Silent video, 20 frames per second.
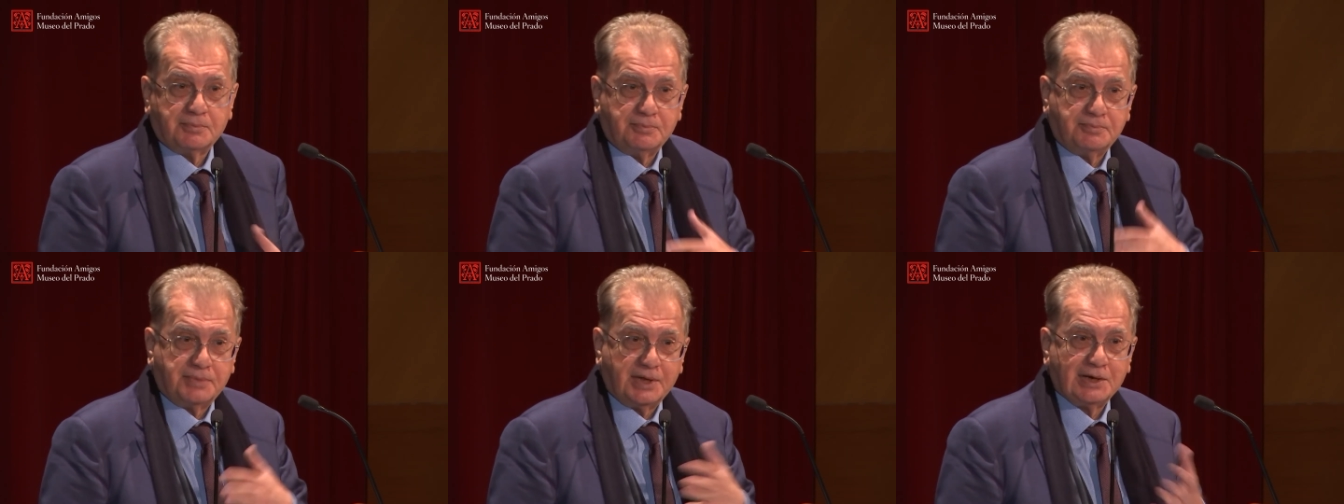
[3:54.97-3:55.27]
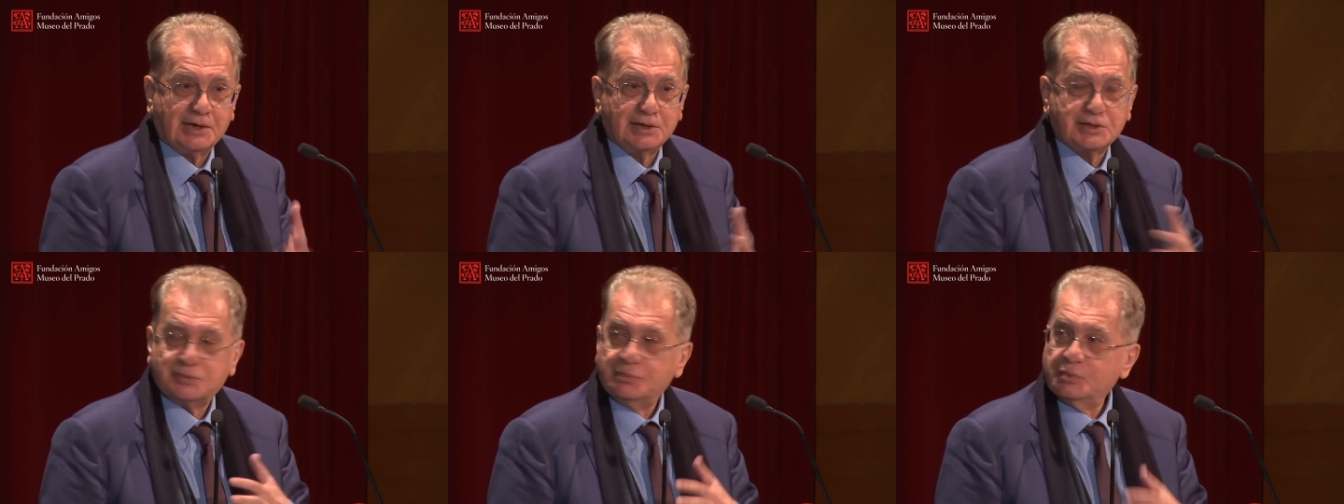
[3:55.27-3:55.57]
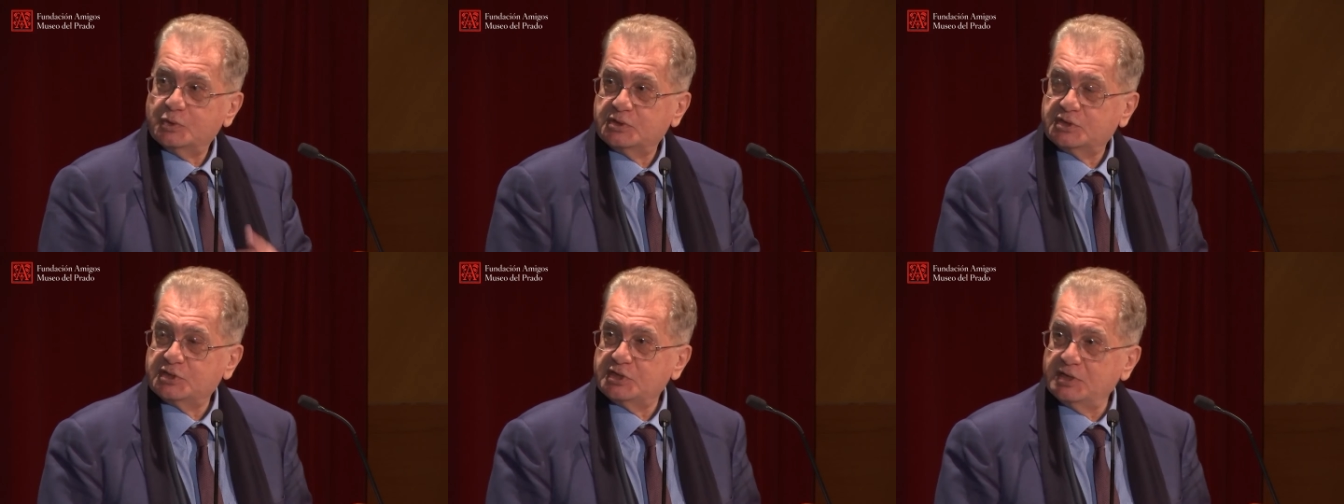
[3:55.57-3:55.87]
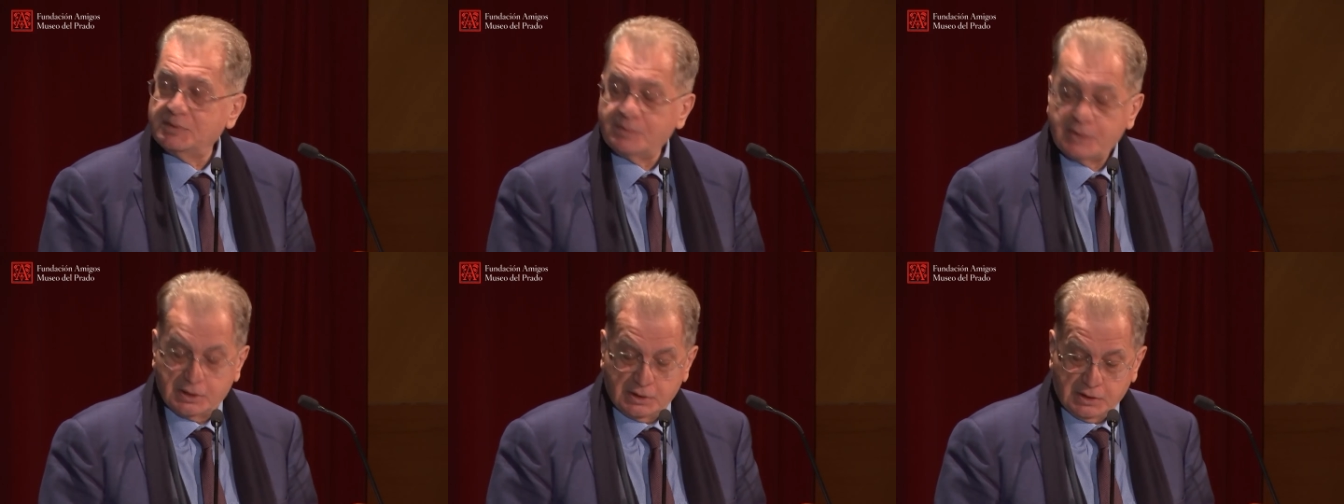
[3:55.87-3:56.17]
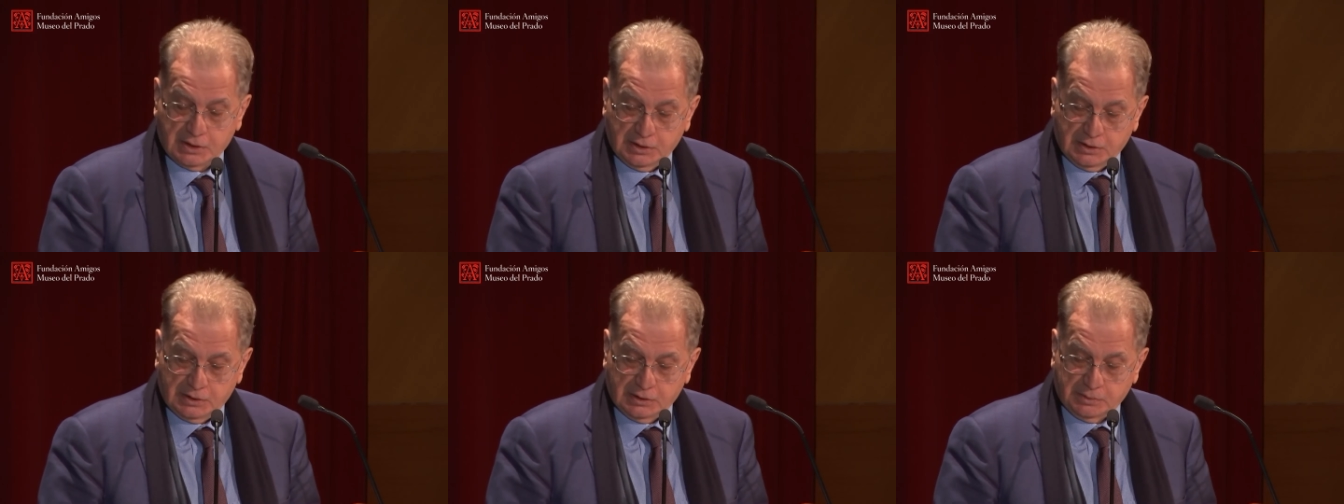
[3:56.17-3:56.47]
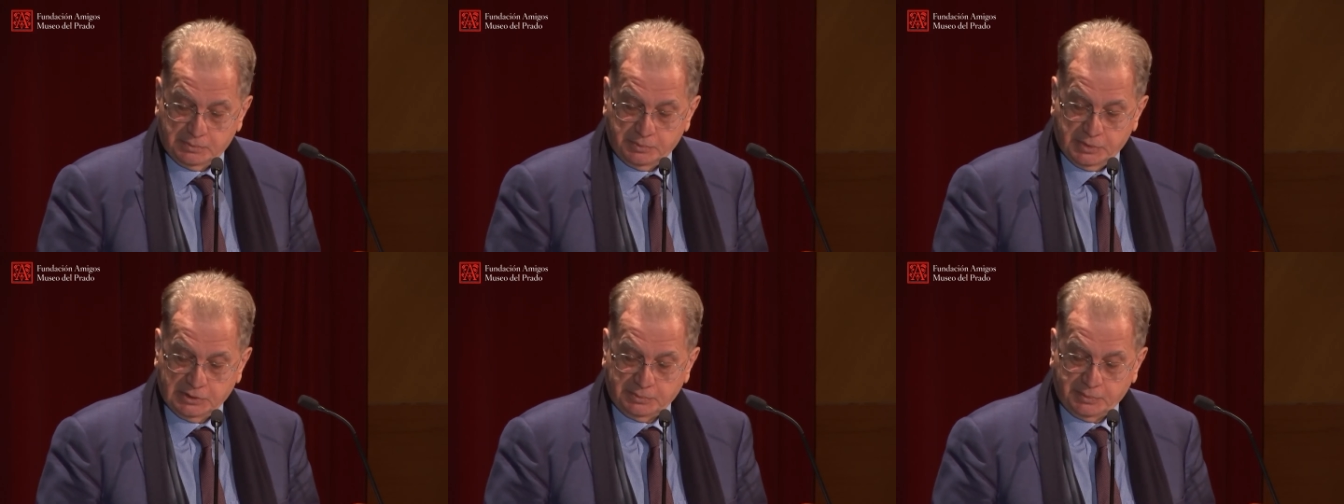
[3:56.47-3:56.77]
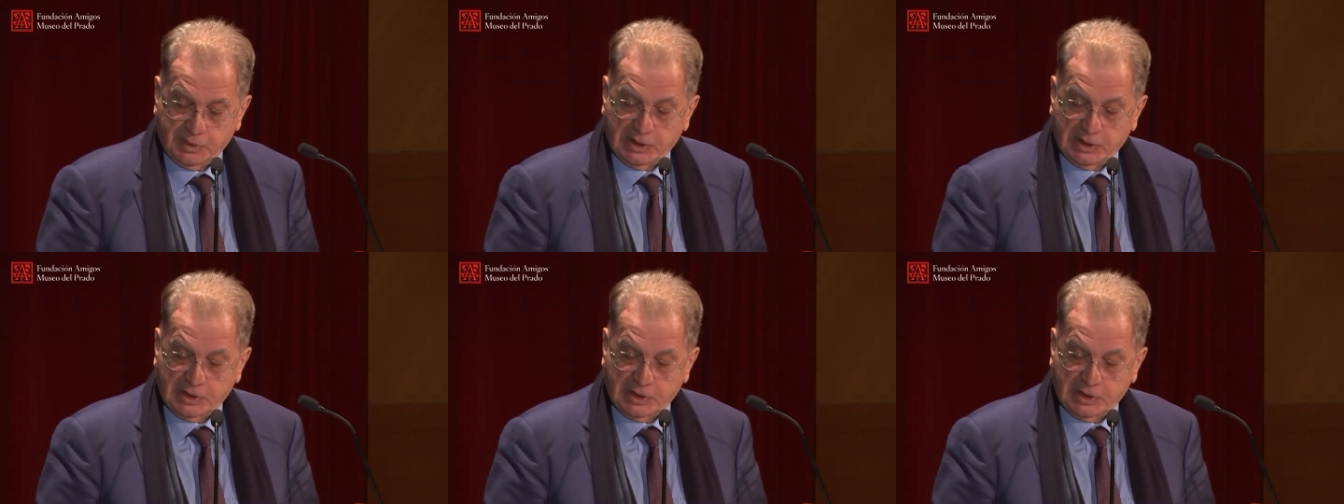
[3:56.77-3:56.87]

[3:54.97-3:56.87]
a palace museum, built